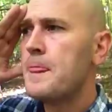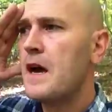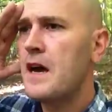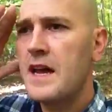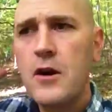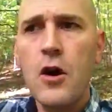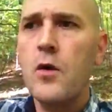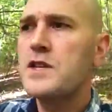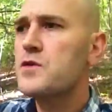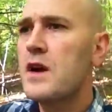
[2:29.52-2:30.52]
uh, "Hear,
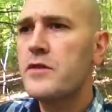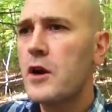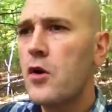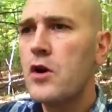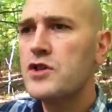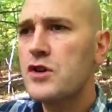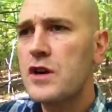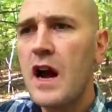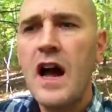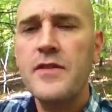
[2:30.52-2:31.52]
O Israel, the Lord your
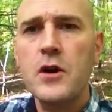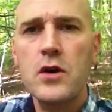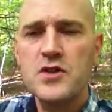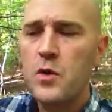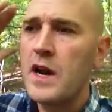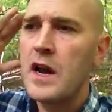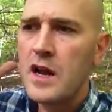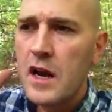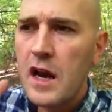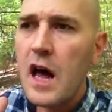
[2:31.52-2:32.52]
God, the Lord is one.
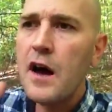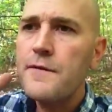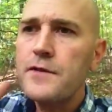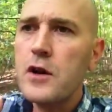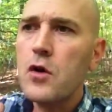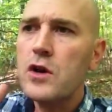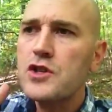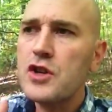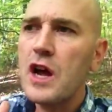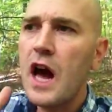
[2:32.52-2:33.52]
Love the
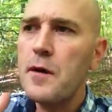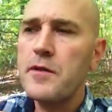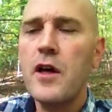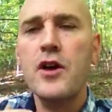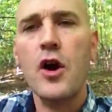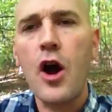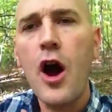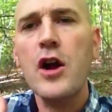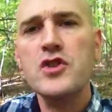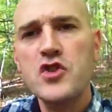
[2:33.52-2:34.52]
Lord your God with all your
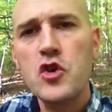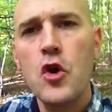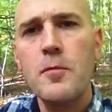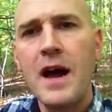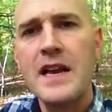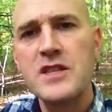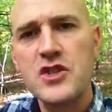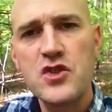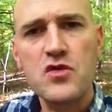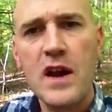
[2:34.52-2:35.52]
heart, soul, mind, and
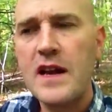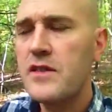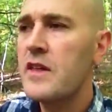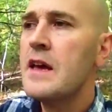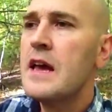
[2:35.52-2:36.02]
strength."